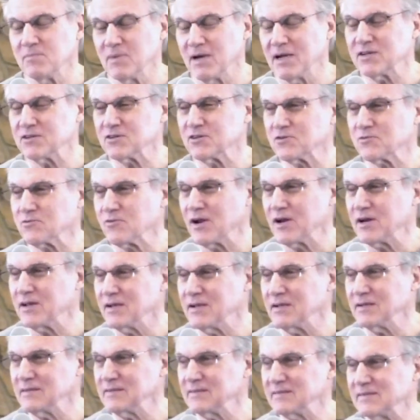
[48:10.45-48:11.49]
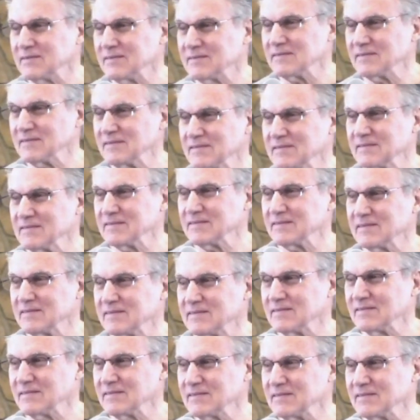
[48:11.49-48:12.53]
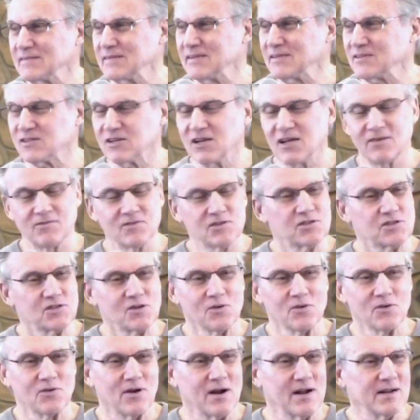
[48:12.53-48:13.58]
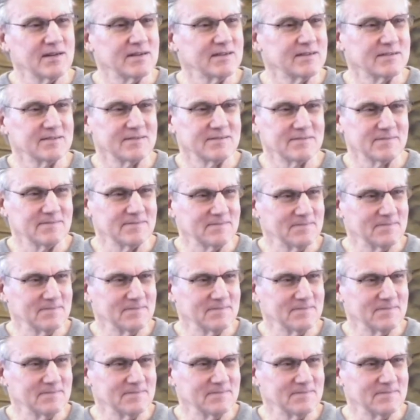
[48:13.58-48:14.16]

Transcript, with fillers: He makes us ready. His love is so great.